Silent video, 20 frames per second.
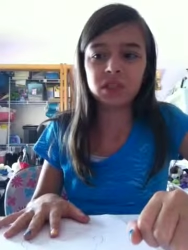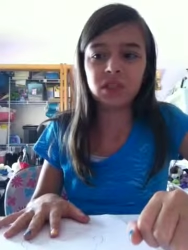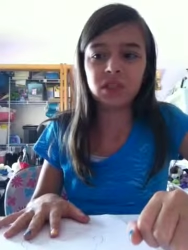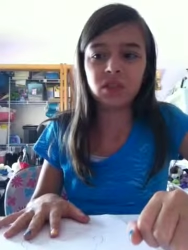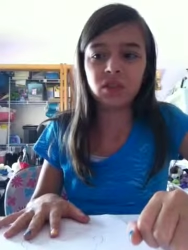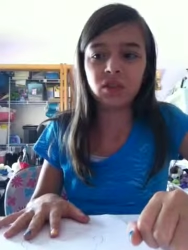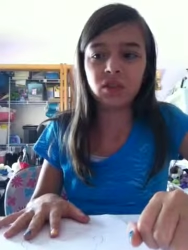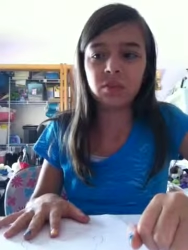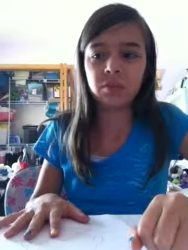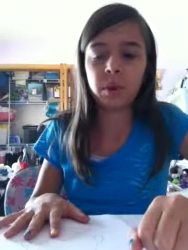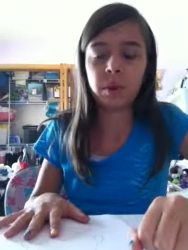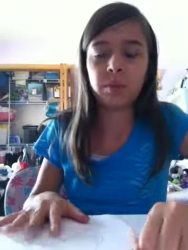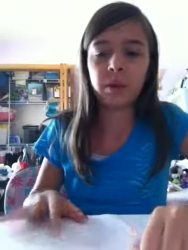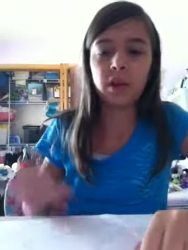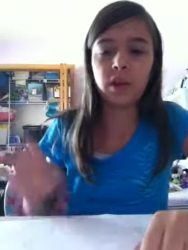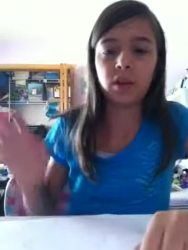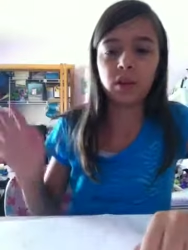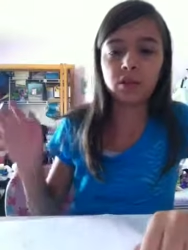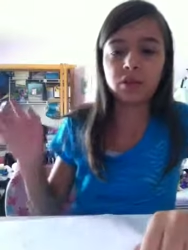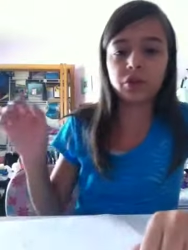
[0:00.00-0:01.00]
I don't know,
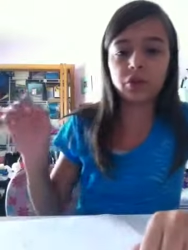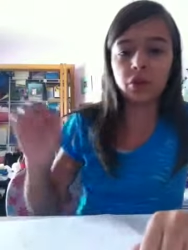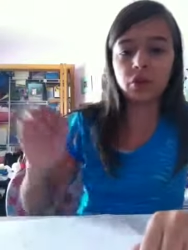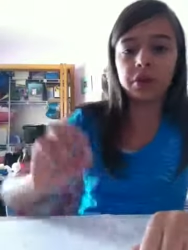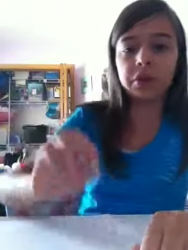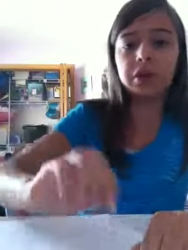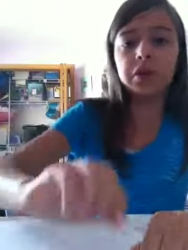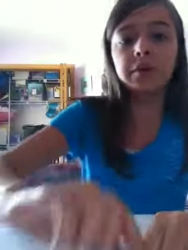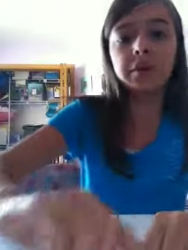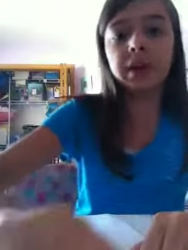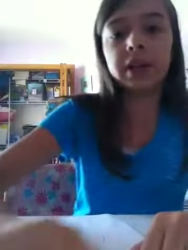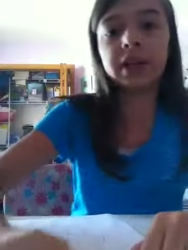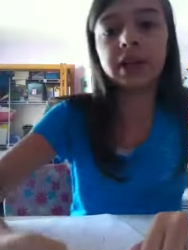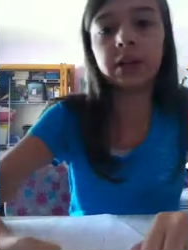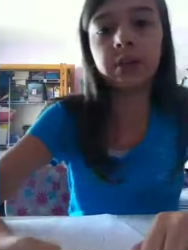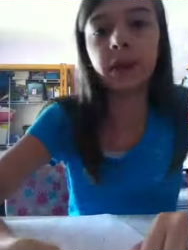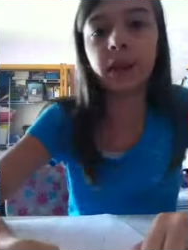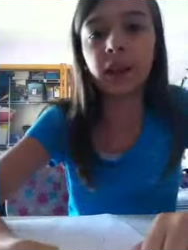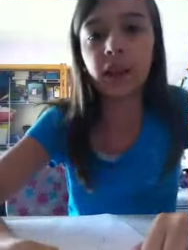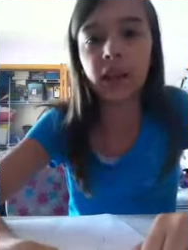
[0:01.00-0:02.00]
maybe I'll show
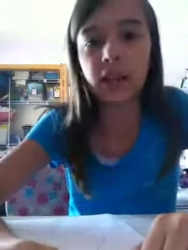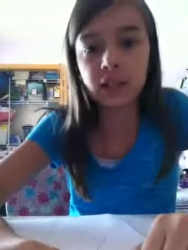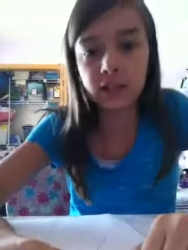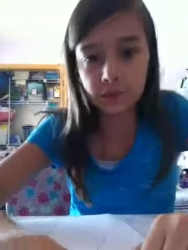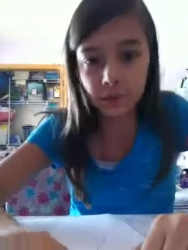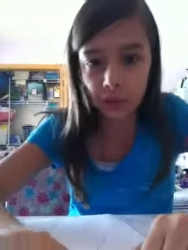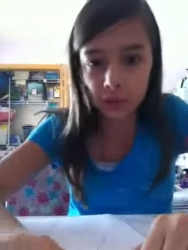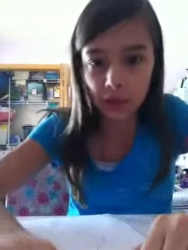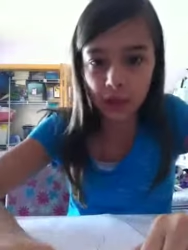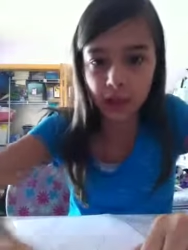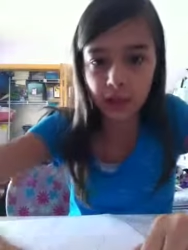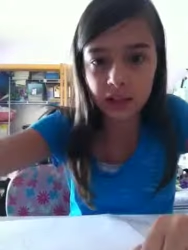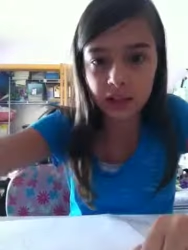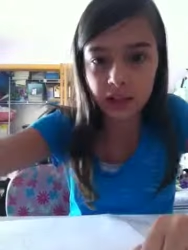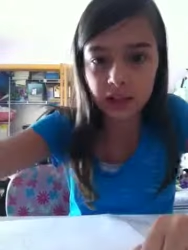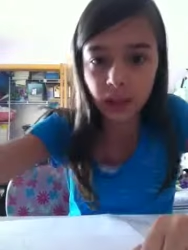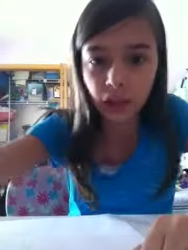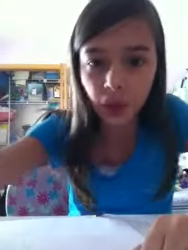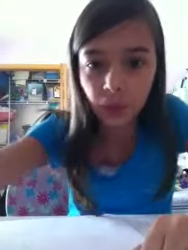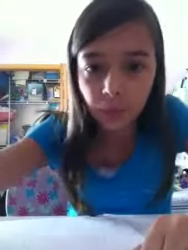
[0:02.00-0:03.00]
erasing my last few
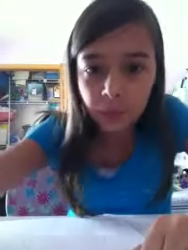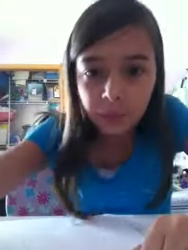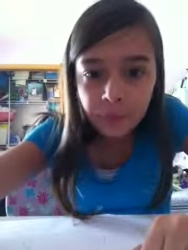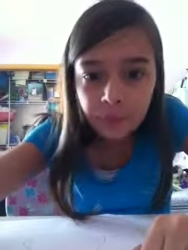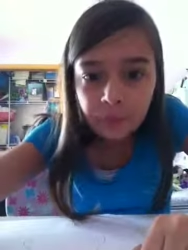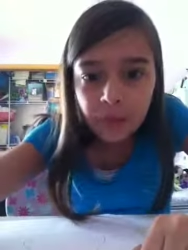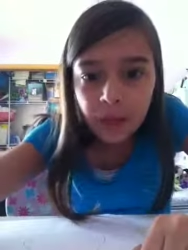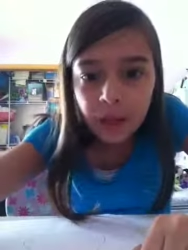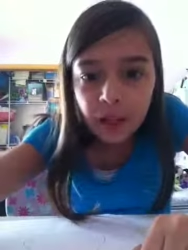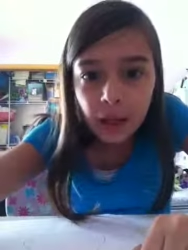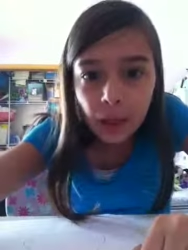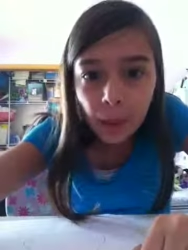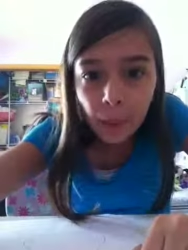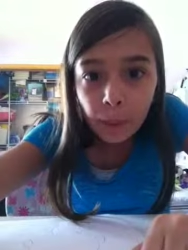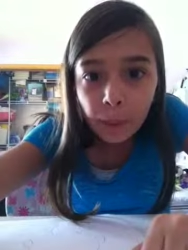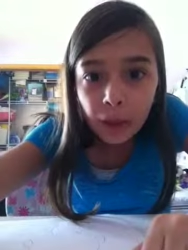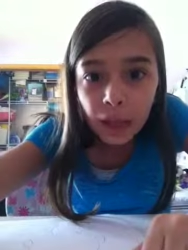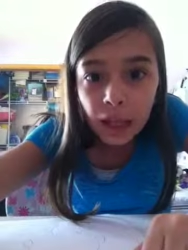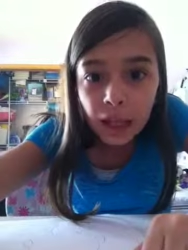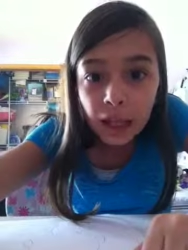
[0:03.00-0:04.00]
lines. So,
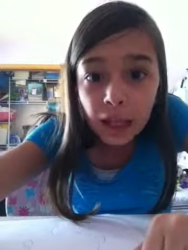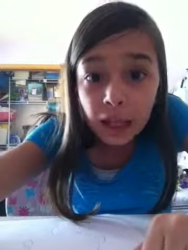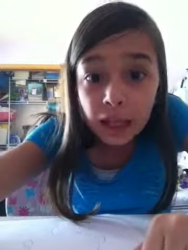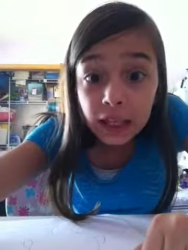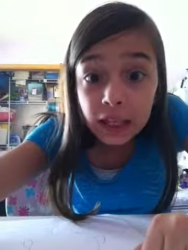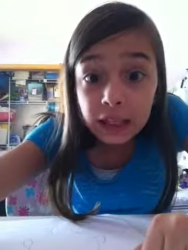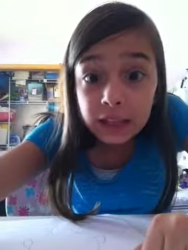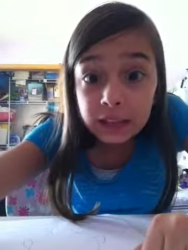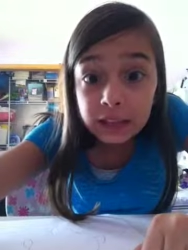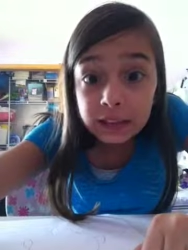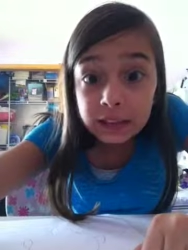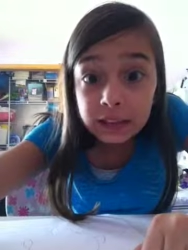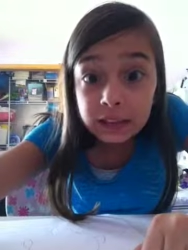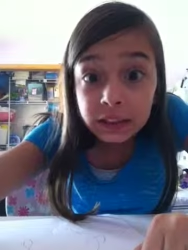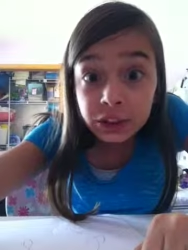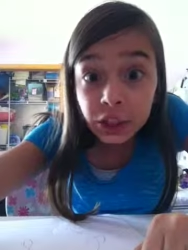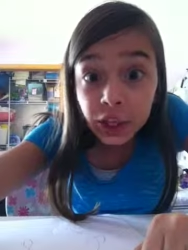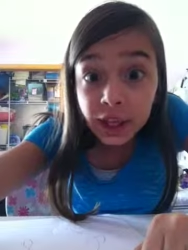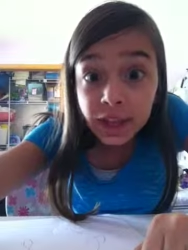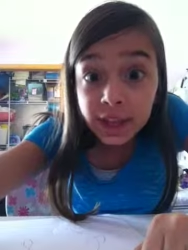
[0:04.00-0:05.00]
yep,
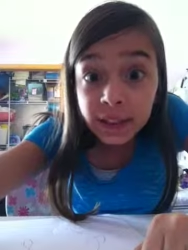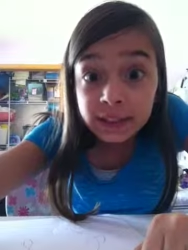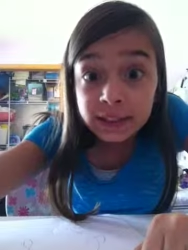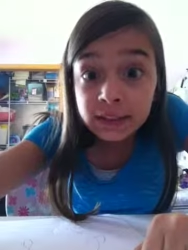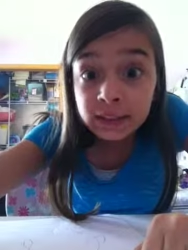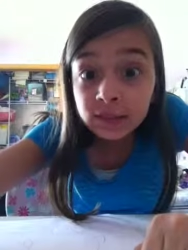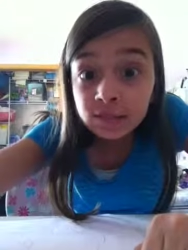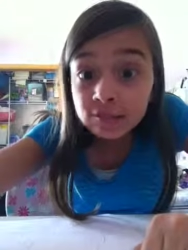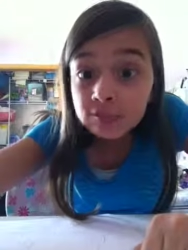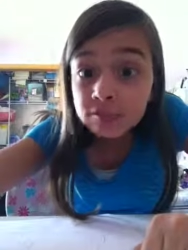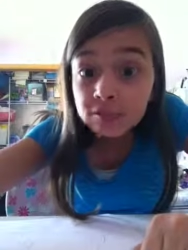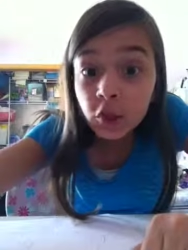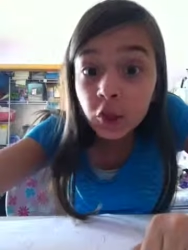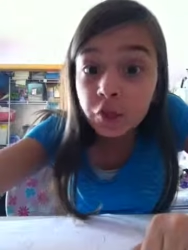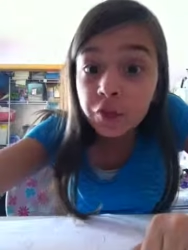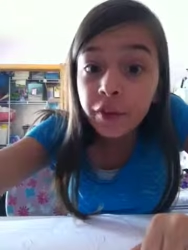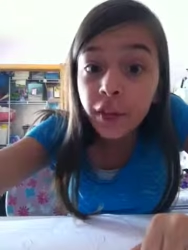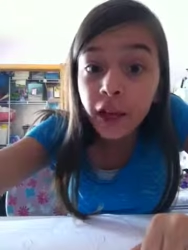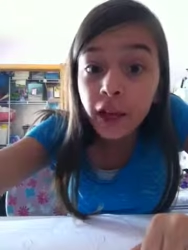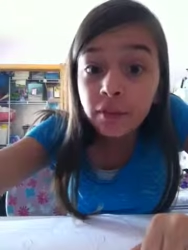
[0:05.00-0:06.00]
check in,
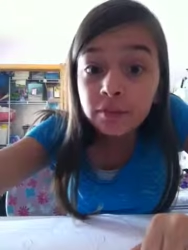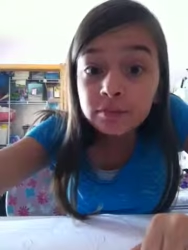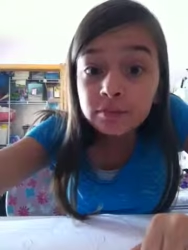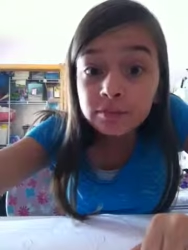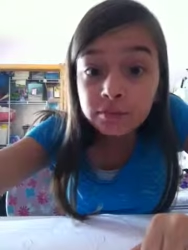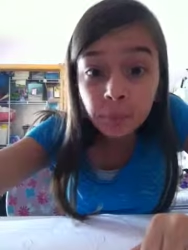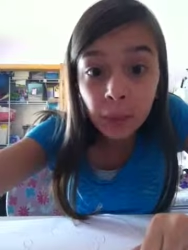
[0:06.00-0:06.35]
look for that.